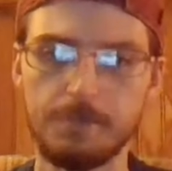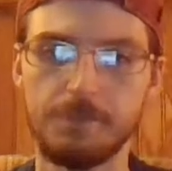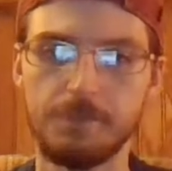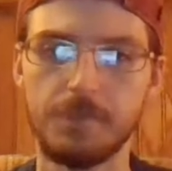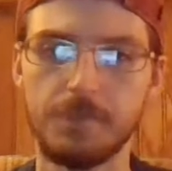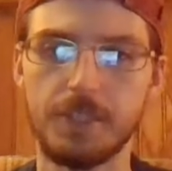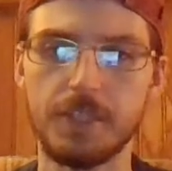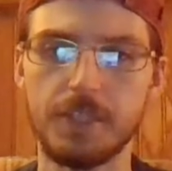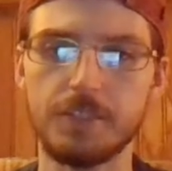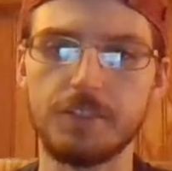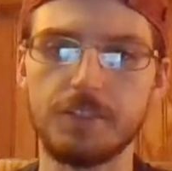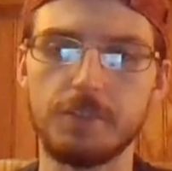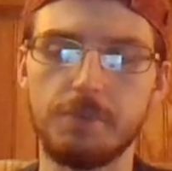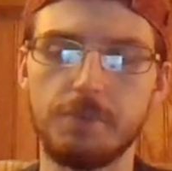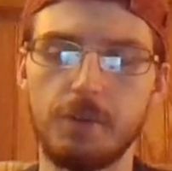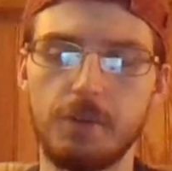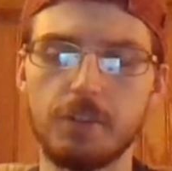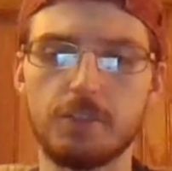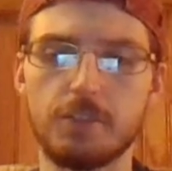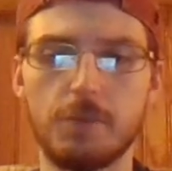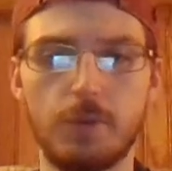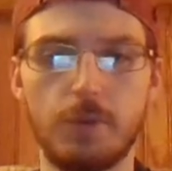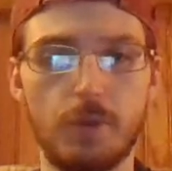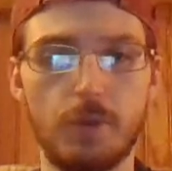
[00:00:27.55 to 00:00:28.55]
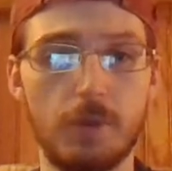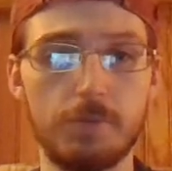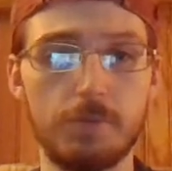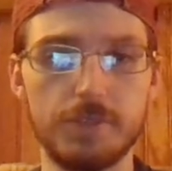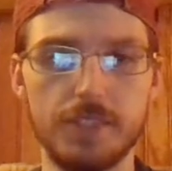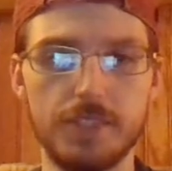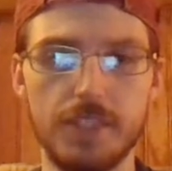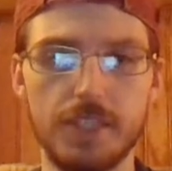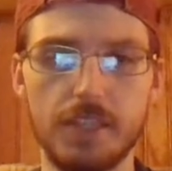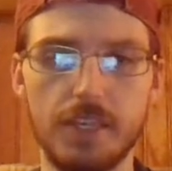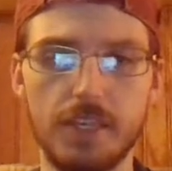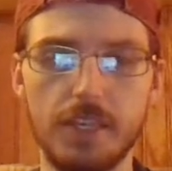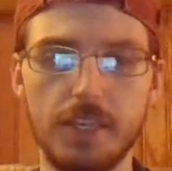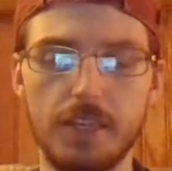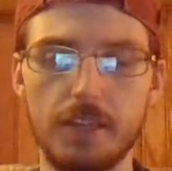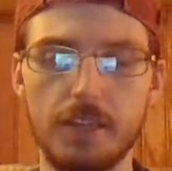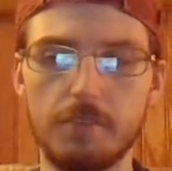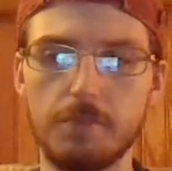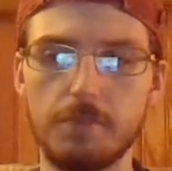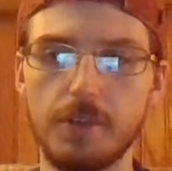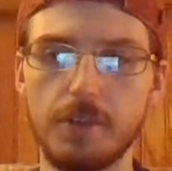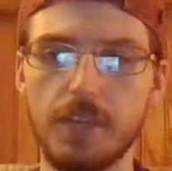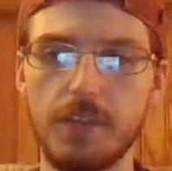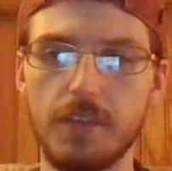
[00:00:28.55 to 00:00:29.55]
is supposed to be represented in,
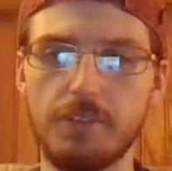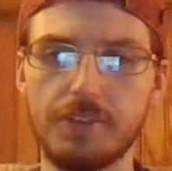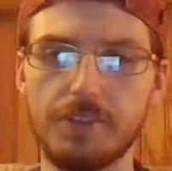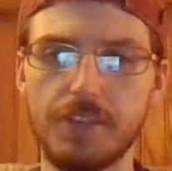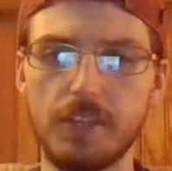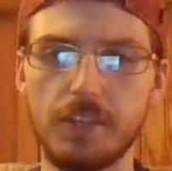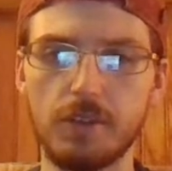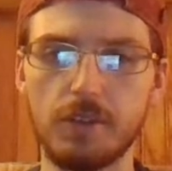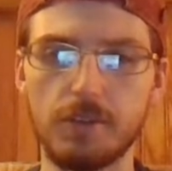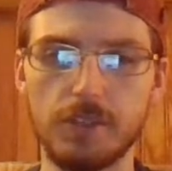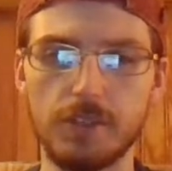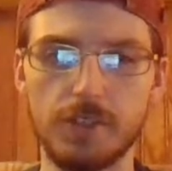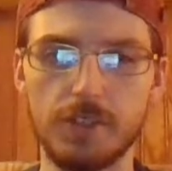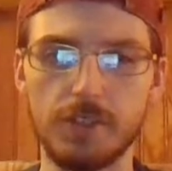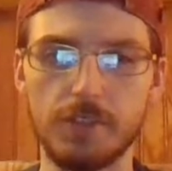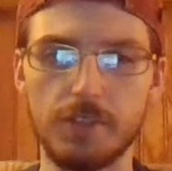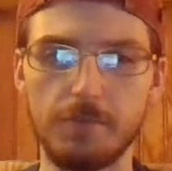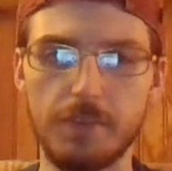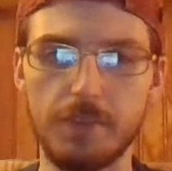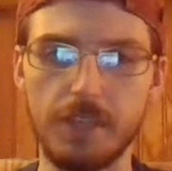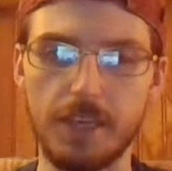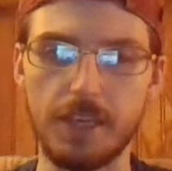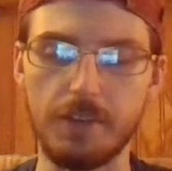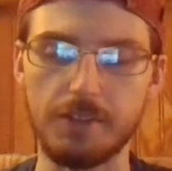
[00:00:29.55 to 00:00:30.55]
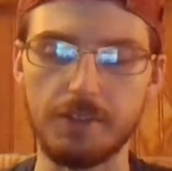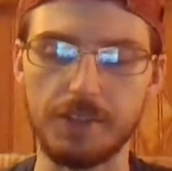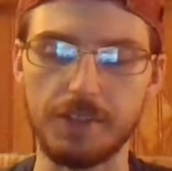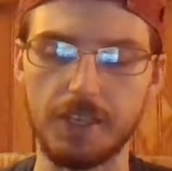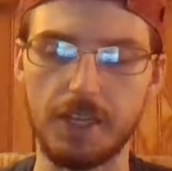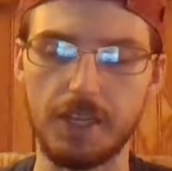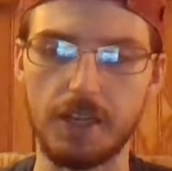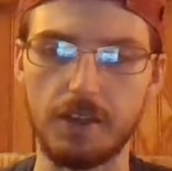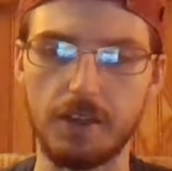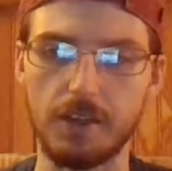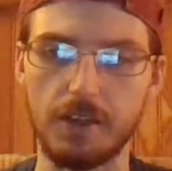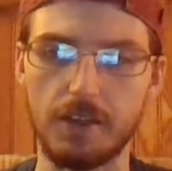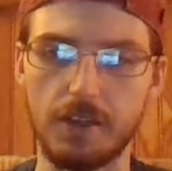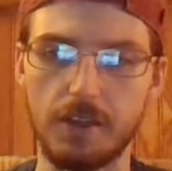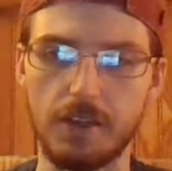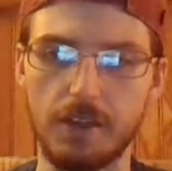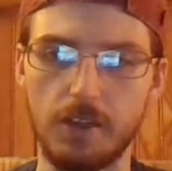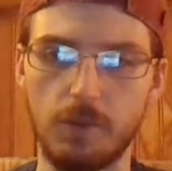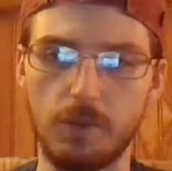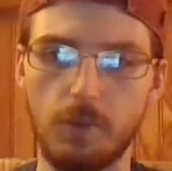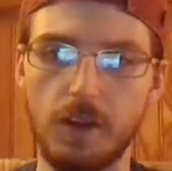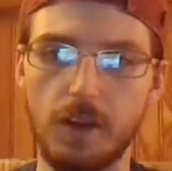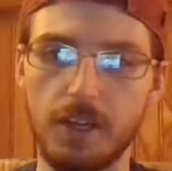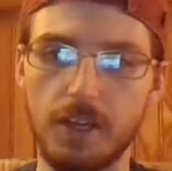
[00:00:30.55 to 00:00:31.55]
but everything looked good to me and everything I
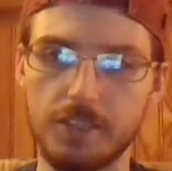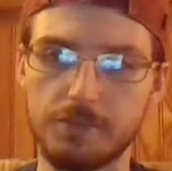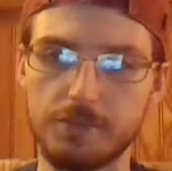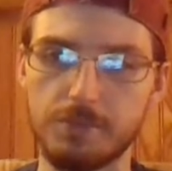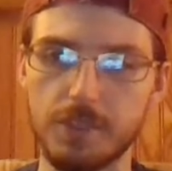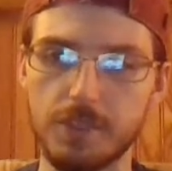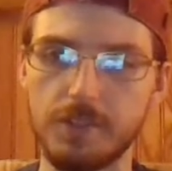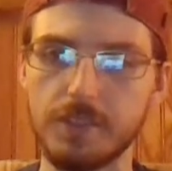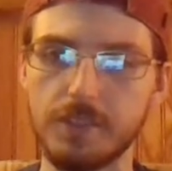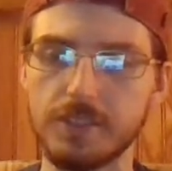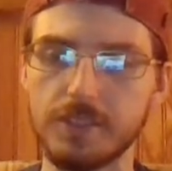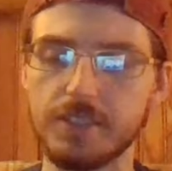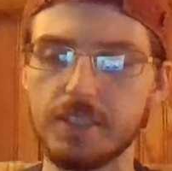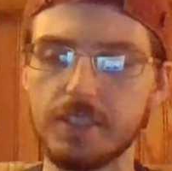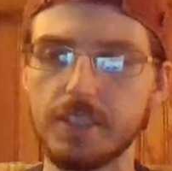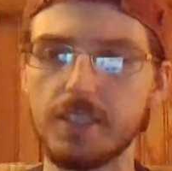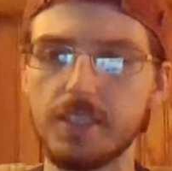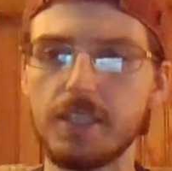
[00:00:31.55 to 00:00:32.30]
watched previously.